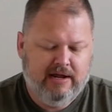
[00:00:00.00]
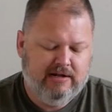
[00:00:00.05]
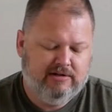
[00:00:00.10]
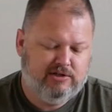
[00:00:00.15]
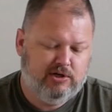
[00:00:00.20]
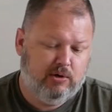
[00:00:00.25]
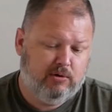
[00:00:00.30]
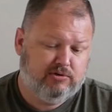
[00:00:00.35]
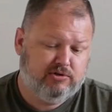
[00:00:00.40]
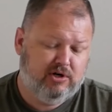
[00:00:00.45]

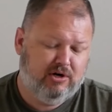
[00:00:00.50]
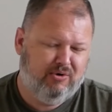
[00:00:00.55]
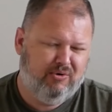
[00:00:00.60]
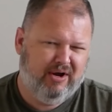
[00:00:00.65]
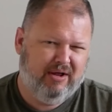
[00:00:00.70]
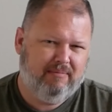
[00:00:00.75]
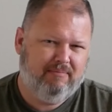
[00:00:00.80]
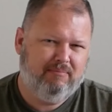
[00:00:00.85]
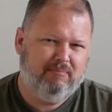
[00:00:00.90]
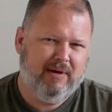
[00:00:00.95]
Total
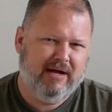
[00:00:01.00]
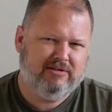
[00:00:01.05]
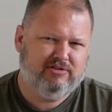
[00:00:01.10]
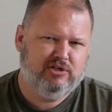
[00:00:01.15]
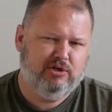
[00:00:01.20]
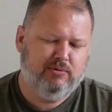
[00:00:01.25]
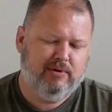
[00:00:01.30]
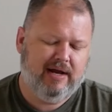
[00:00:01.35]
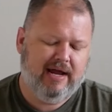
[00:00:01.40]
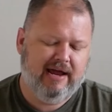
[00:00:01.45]
turnaround, about
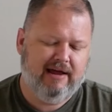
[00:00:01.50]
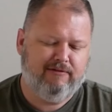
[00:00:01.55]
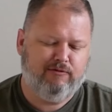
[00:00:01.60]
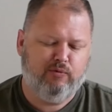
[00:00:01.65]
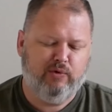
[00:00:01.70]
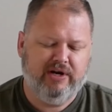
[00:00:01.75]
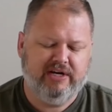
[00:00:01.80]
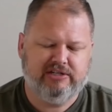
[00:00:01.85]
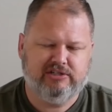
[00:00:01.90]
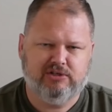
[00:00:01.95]
2.5
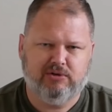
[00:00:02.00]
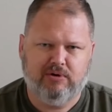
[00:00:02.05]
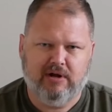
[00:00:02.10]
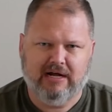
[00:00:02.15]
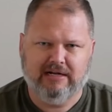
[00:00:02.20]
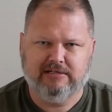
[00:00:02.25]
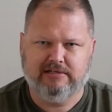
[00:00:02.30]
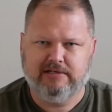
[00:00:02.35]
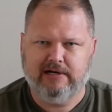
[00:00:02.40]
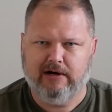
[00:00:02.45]
weeks, so
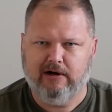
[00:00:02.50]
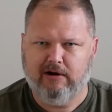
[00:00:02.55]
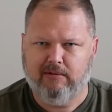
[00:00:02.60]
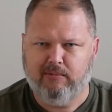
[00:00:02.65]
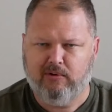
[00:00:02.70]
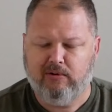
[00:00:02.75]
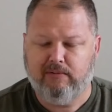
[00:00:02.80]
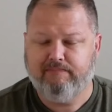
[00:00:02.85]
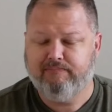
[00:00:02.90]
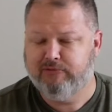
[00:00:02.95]
not
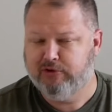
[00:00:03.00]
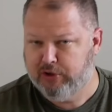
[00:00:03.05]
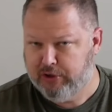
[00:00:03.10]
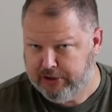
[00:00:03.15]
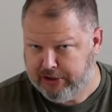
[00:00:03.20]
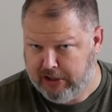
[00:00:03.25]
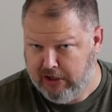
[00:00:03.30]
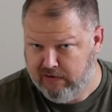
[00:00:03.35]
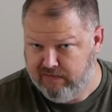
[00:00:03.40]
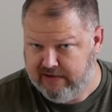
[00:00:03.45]
terrible.
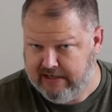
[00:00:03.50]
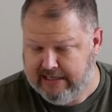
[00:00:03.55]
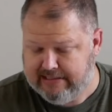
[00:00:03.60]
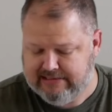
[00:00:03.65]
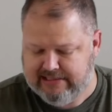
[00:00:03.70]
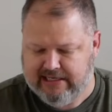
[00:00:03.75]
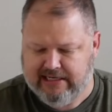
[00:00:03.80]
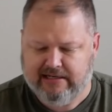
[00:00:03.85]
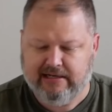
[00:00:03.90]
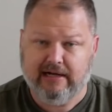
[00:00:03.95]
During
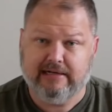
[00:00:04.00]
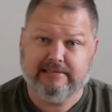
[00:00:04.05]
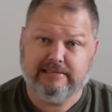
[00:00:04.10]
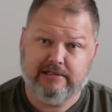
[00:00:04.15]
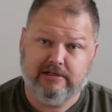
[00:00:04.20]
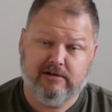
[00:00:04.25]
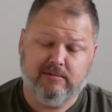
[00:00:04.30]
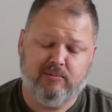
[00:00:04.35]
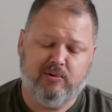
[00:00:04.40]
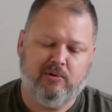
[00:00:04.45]
COVID-19, not
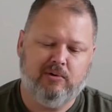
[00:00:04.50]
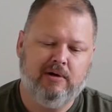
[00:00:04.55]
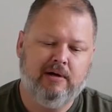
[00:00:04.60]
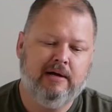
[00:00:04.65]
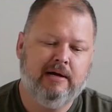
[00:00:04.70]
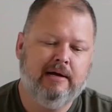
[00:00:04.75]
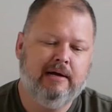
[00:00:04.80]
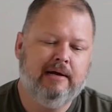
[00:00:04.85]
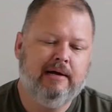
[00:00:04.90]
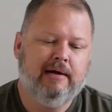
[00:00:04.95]
terrible.
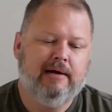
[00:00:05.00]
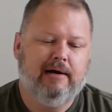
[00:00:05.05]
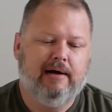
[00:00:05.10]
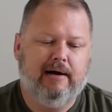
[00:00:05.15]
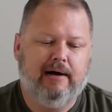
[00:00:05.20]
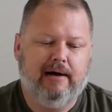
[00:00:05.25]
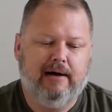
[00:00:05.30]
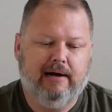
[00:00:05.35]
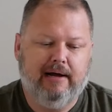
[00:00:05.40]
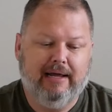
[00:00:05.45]

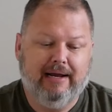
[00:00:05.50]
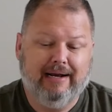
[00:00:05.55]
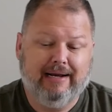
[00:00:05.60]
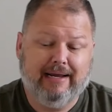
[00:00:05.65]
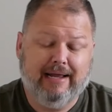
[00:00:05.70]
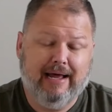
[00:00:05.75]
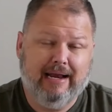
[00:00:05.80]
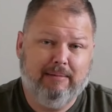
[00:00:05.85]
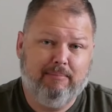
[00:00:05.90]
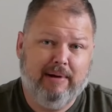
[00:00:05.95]
And I
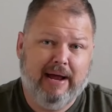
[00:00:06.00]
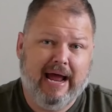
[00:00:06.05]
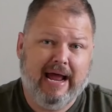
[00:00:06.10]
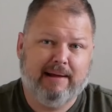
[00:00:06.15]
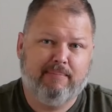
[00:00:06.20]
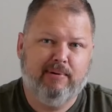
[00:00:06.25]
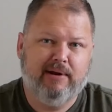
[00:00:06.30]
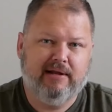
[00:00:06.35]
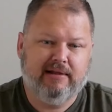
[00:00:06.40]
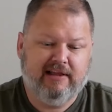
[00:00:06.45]
got it
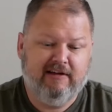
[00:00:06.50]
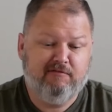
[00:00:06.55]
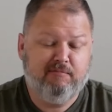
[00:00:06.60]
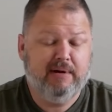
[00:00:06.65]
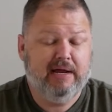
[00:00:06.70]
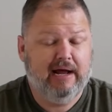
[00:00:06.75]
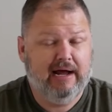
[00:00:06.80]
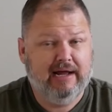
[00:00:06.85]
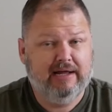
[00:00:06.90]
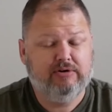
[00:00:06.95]
back, but it left me
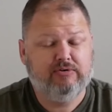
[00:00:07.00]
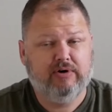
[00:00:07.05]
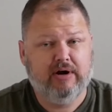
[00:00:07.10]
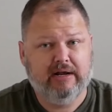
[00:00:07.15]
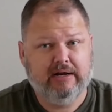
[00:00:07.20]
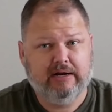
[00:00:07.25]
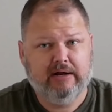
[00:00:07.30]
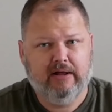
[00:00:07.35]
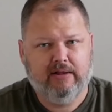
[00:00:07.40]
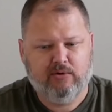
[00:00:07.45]
high and dry
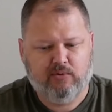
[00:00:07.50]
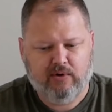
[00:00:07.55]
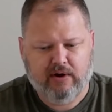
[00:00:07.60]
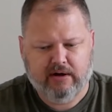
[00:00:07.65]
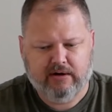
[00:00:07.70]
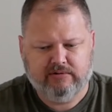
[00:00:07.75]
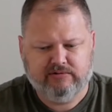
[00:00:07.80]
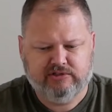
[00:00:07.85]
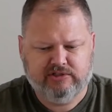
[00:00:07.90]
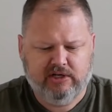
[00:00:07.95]
in
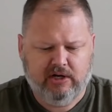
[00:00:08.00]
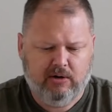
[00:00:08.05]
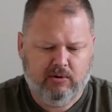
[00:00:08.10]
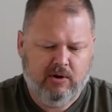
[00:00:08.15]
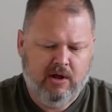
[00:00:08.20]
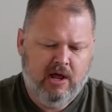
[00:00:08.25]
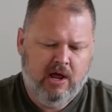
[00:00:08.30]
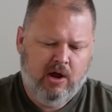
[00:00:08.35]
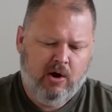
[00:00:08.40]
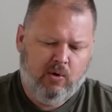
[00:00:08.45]
Colorado.
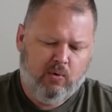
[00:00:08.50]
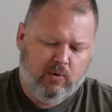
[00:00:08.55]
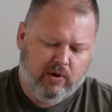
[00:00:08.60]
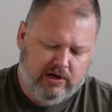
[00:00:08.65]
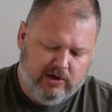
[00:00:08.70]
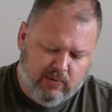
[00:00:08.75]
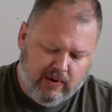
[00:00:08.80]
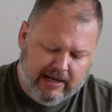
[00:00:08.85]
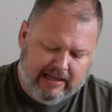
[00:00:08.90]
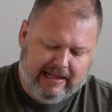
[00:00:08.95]
So what
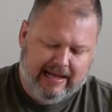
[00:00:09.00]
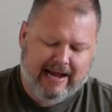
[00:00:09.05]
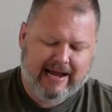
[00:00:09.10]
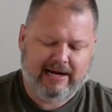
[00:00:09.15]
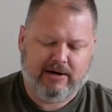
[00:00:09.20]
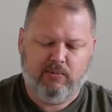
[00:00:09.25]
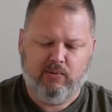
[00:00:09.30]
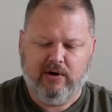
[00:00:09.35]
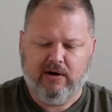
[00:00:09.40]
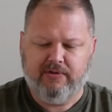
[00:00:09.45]
do I
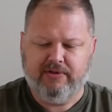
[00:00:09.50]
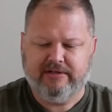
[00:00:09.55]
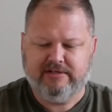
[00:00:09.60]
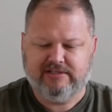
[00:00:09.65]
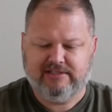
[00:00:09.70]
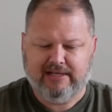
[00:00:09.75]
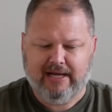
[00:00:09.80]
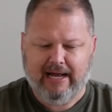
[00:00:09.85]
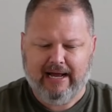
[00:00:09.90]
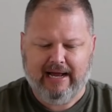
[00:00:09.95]
like? Well, the
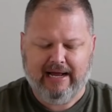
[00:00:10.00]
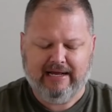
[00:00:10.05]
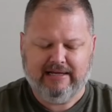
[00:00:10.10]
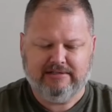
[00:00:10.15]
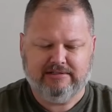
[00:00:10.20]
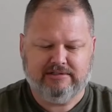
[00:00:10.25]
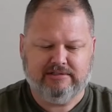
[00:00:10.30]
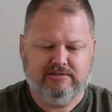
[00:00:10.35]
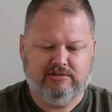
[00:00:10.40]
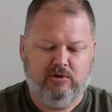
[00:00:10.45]

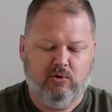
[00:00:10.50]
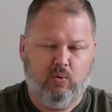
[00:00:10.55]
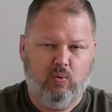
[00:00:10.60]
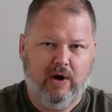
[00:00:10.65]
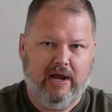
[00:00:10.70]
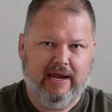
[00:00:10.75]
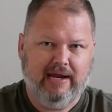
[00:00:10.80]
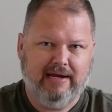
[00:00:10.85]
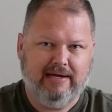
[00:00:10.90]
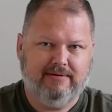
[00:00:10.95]
size, the
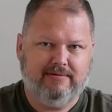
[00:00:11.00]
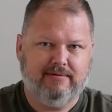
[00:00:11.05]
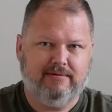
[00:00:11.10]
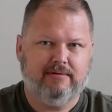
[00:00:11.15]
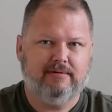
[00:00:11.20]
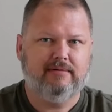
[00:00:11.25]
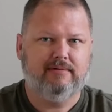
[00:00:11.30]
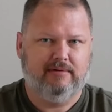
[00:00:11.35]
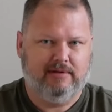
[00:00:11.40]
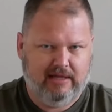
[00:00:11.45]
weight,
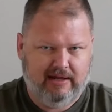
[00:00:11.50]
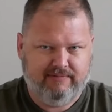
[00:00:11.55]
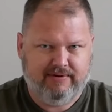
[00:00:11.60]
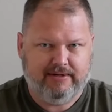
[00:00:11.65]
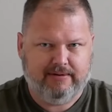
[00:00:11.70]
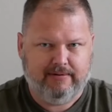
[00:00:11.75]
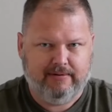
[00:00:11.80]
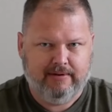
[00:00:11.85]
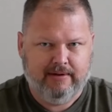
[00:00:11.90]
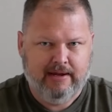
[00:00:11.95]
love it.